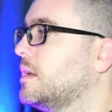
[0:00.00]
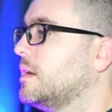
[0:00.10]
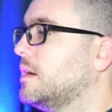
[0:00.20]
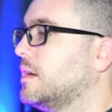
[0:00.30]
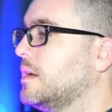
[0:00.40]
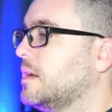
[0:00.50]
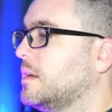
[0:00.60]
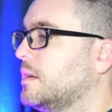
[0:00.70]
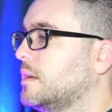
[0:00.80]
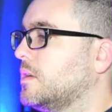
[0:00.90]
uh,
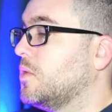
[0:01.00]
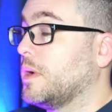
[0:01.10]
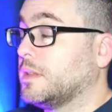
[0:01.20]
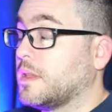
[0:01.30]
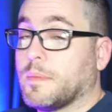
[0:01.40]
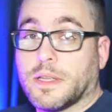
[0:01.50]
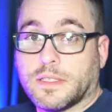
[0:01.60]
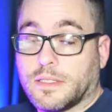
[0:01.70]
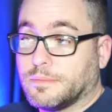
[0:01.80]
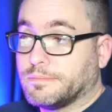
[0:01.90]
08 MS
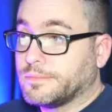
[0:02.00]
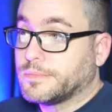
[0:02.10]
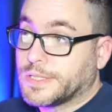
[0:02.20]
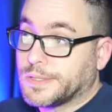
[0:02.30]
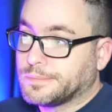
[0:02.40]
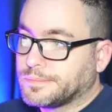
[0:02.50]
team. So,